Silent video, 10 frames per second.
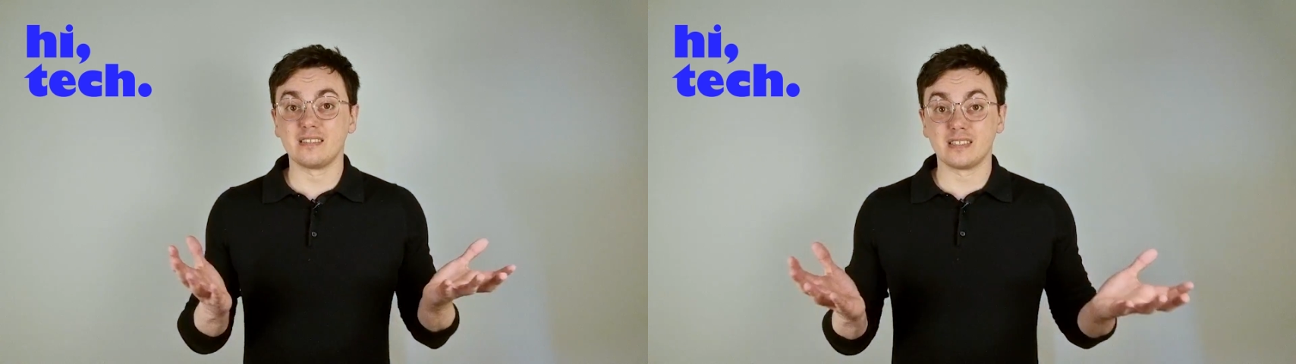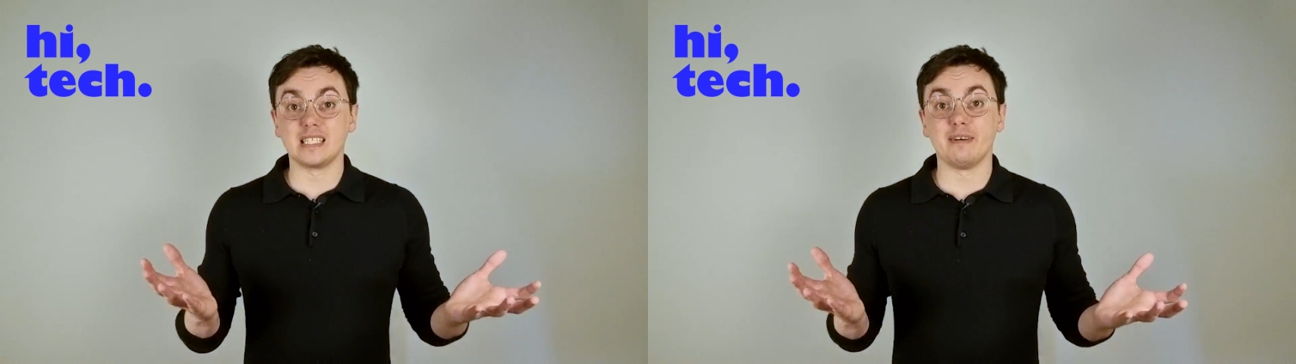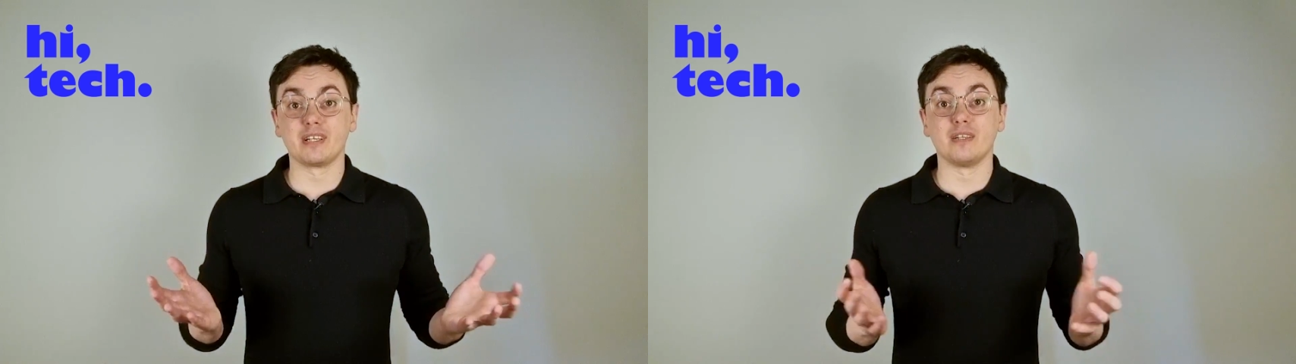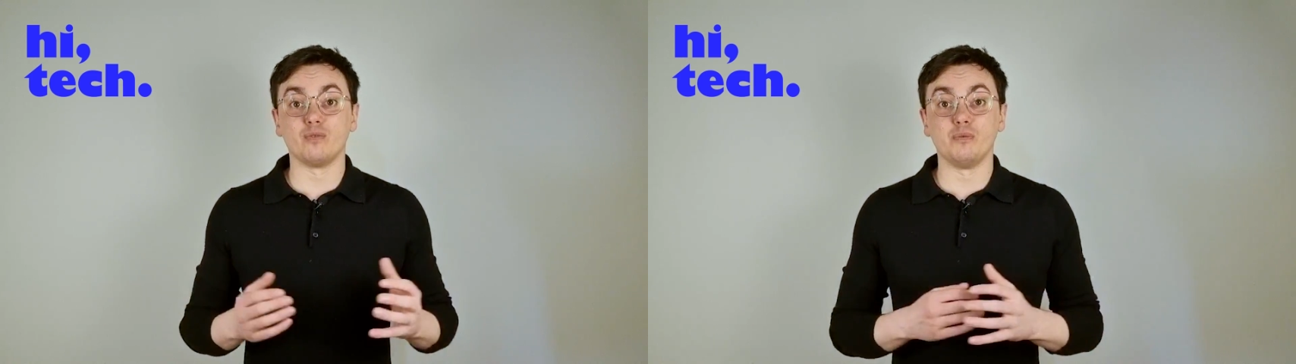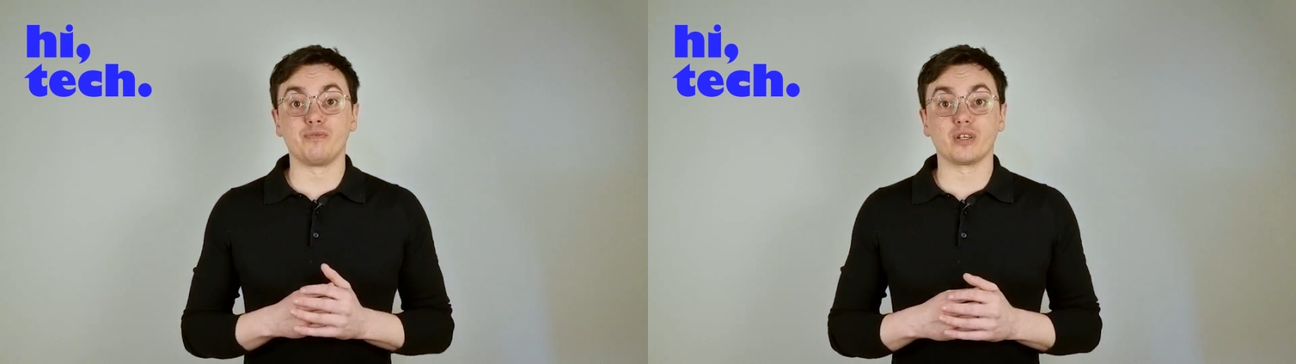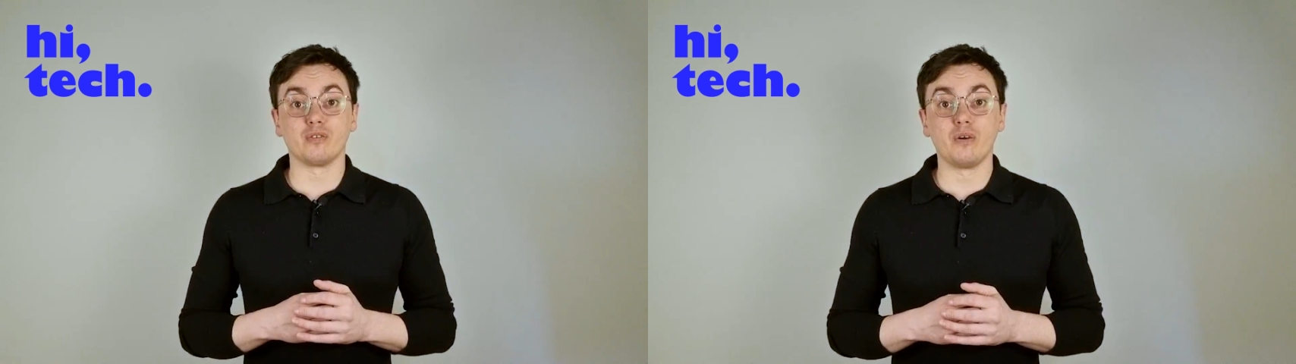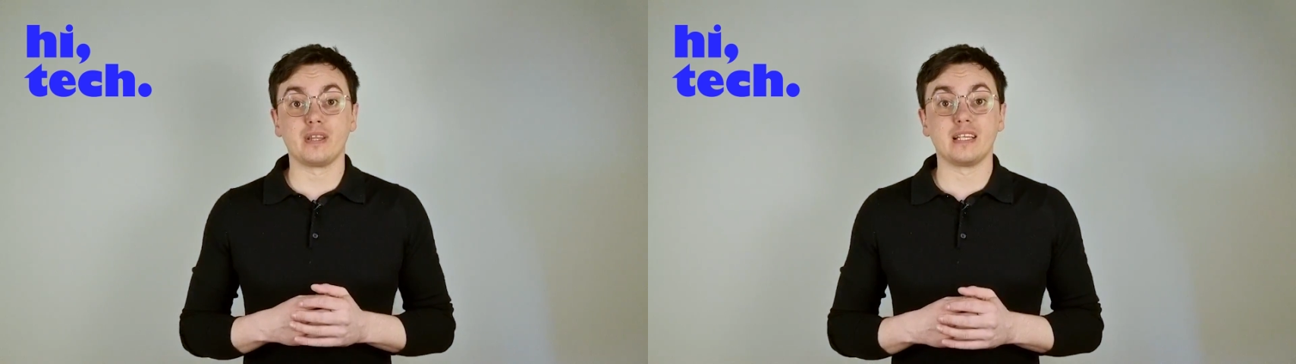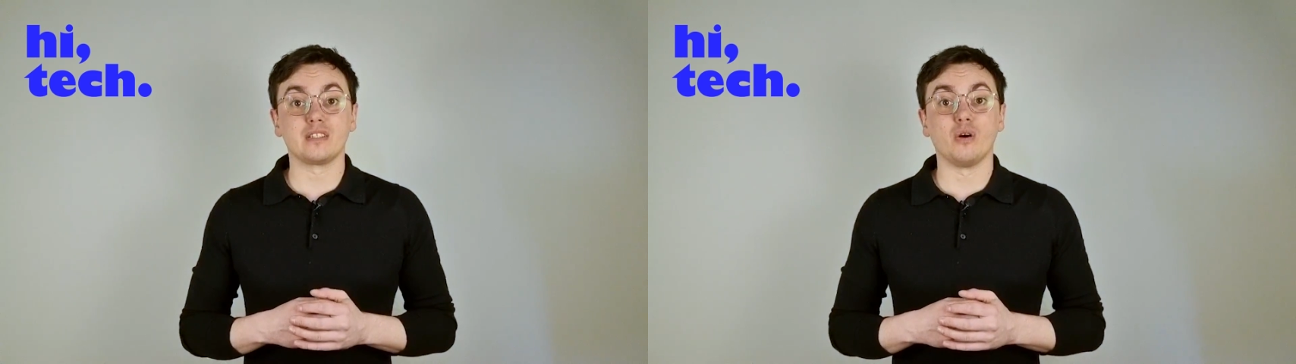significant room for
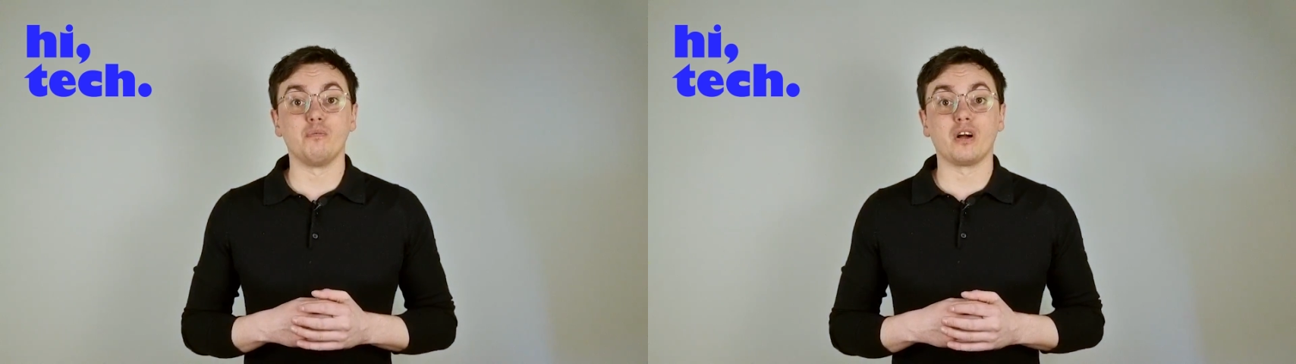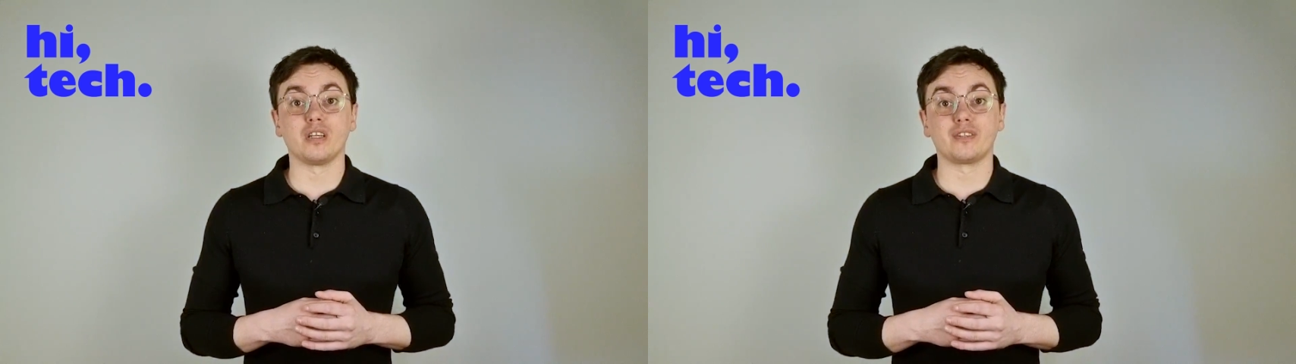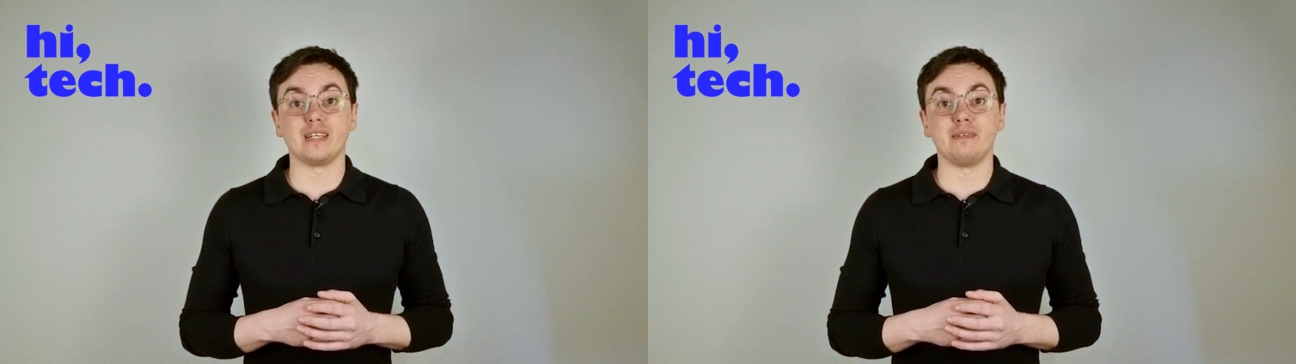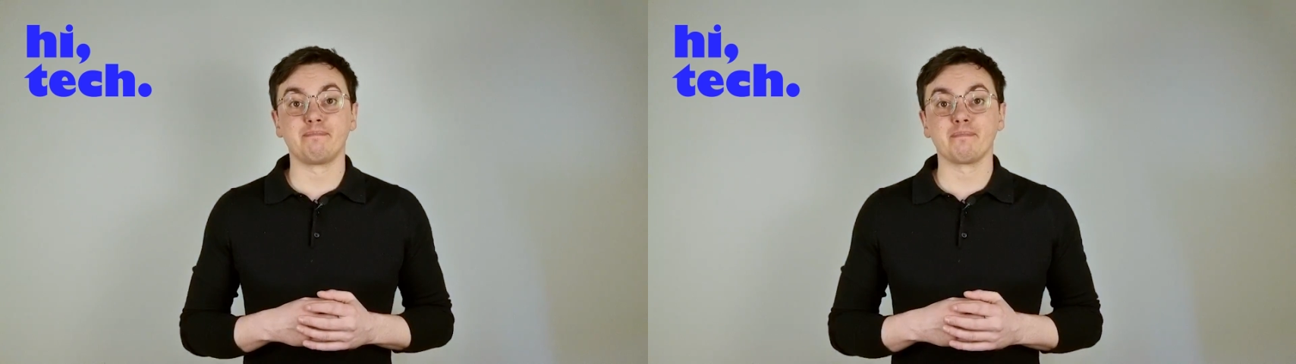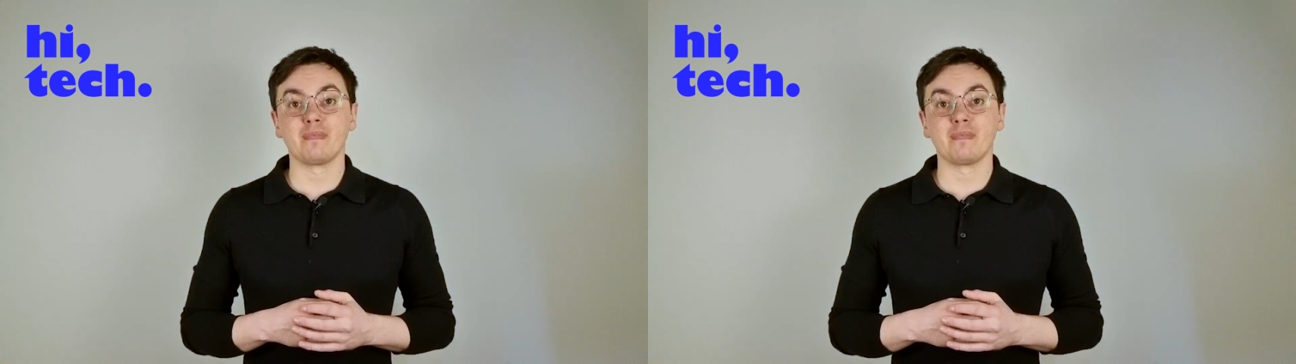growth in its home country.